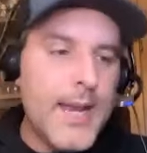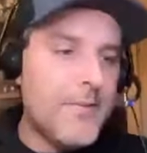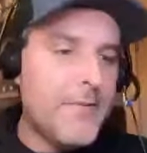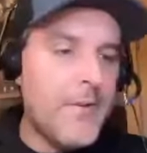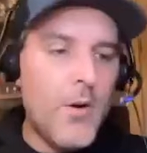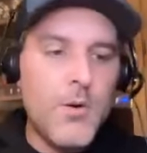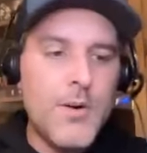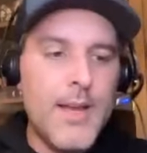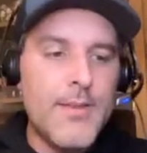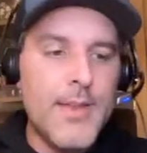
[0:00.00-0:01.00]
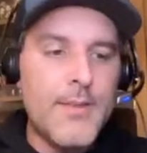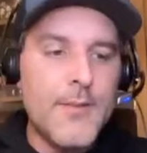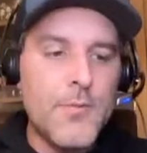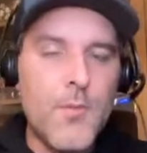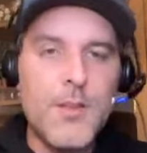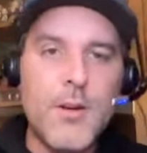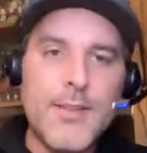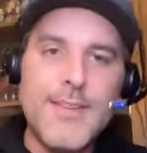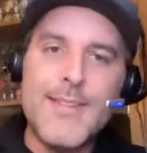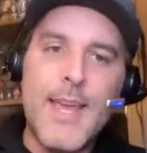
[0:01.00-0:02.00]
So uh, that's where we look at
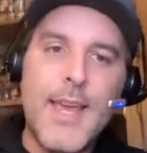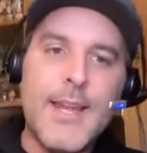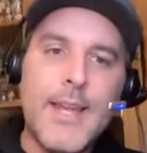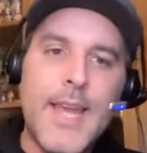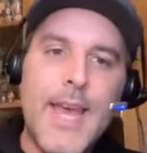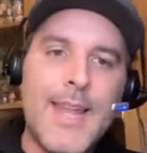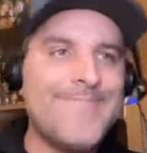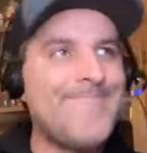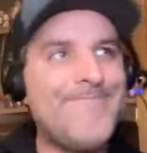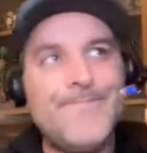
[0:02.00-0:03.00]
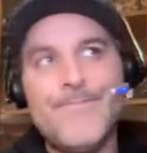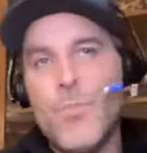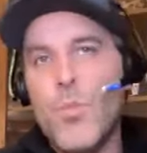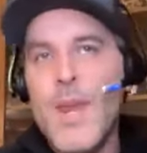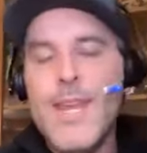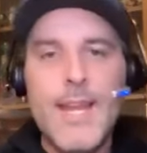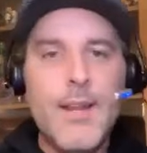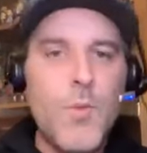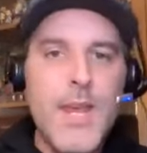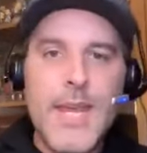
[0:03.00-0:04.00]
this, and again, week in
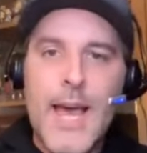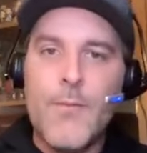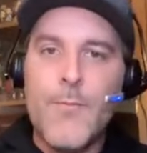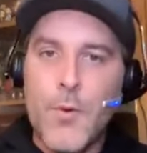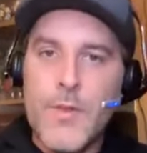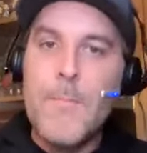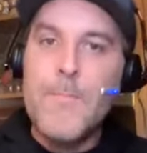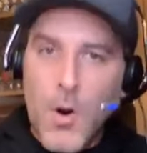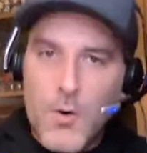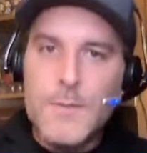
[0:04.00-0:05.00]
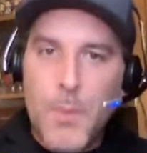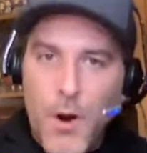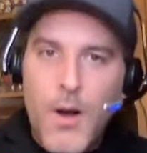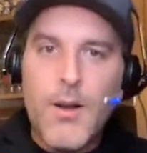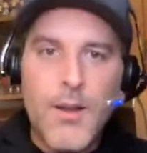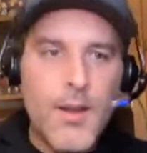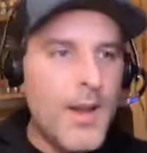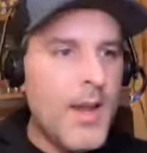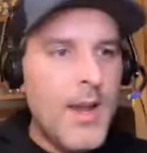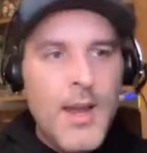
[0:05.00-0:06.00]
and week out, for the most part,
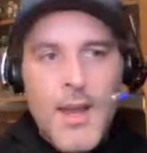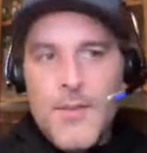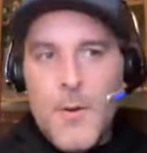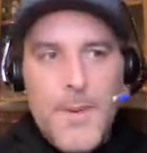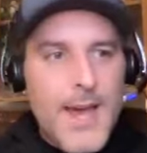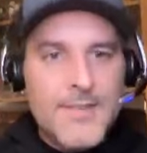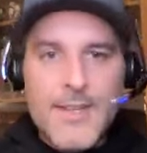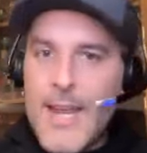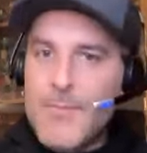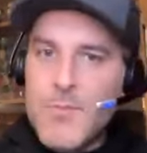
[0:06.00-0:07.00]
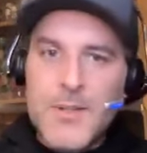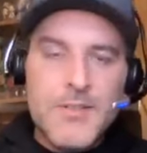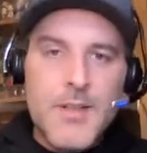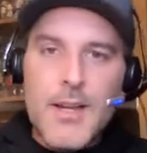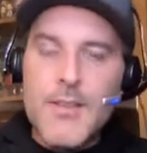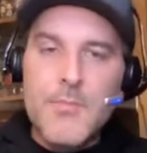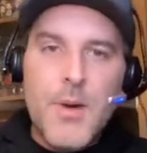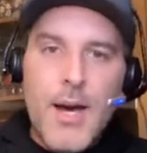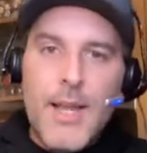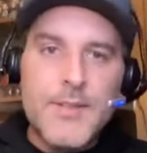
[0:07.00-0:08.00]
their passing game's been stuck in the
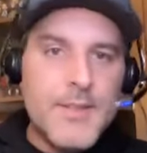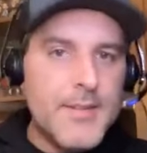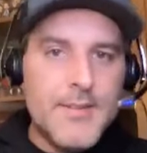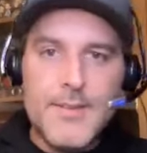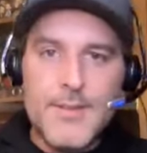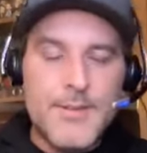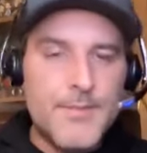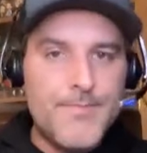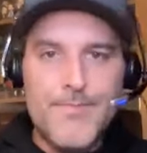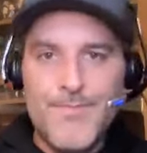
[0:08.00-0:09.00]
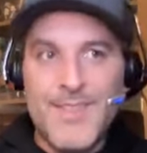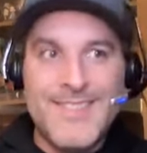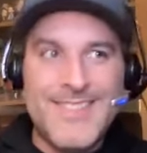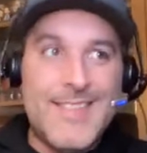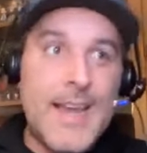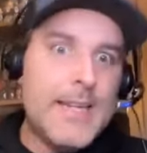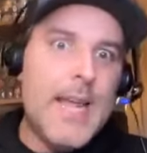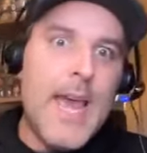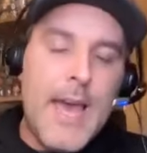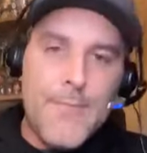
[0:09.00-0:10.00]
mud since the
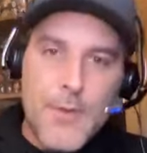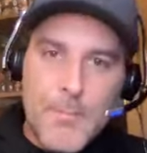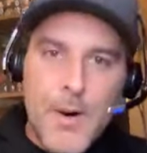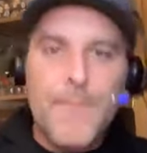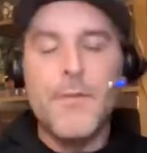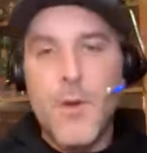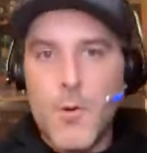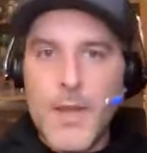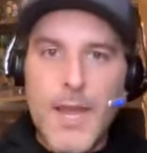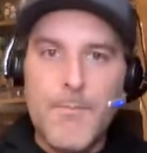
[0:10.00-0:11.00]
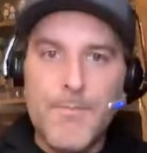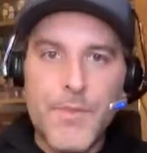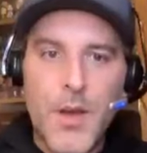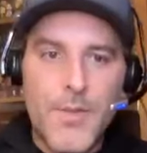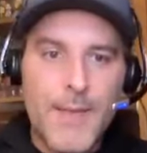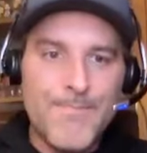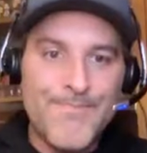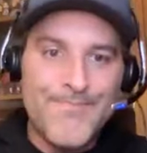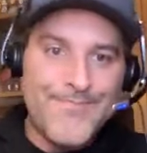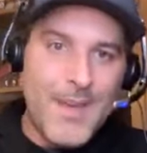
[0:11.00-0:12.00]
second half of the Buffalo game. You know that
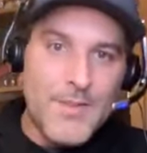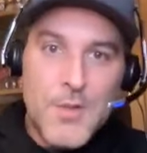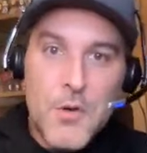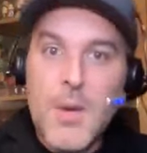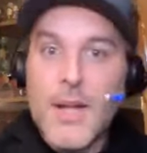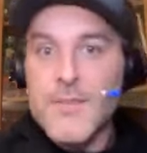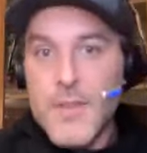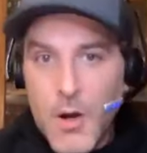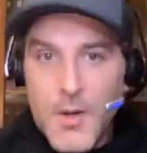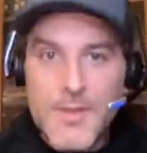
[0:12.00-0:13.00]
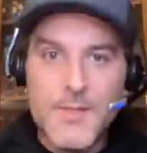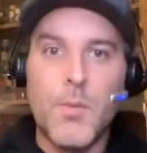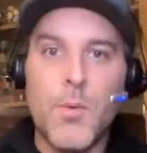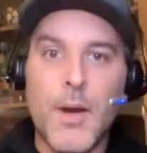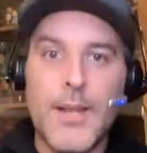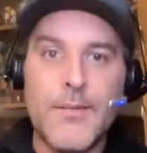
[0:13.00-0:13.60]
that was two months ago at this point.